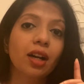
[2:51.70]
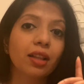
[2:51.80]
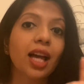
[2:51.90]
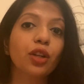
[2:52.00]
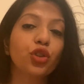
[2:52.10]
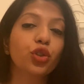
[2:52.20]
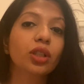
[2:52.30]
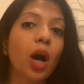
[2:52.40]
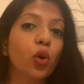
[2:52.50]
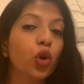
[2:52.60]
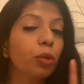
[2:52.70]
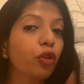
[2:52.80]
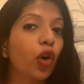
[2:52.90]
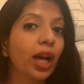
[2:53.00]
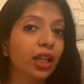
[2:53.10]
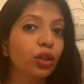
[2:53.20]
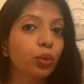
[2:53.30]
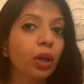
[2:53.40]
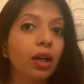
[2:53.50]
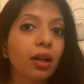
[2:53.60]
that you should download before heading to
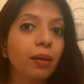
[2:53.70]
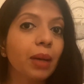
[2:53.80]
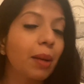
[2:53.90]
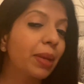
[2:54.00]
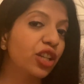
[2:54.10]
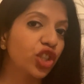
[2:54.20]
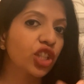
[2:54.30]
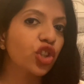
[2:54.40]
Beijing,